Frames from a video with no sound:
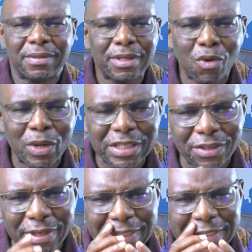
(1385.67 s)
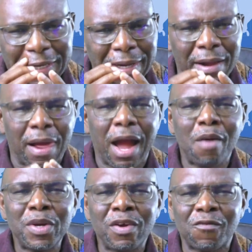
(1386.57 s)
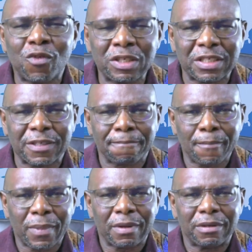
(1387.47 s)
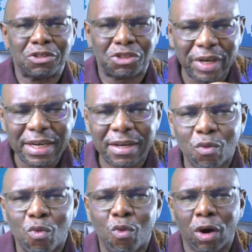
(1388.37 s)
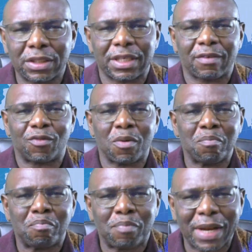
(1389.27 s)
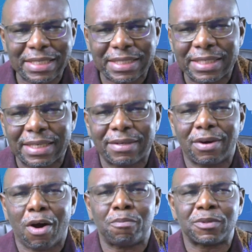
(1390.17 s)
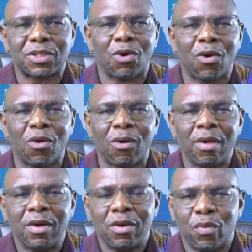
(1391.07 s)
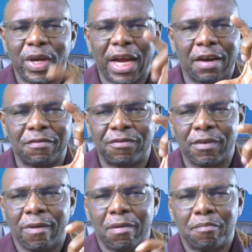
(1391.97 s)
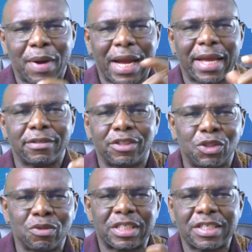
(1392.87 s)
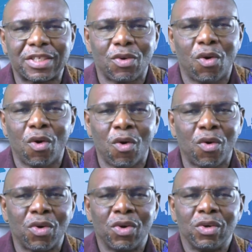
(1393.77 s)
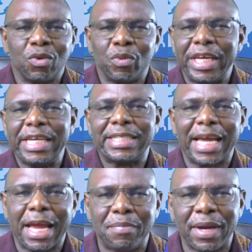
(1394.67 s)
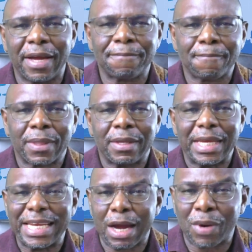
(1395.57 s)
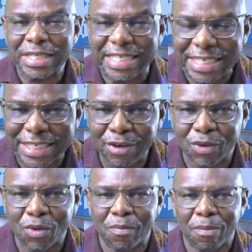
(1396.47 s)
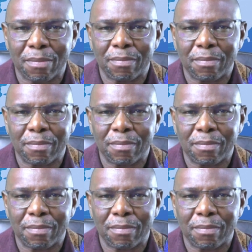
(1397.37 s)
The question is, how many of us drink water from plastic cups, or we have packet juices, or we eat ebe in our sitting room,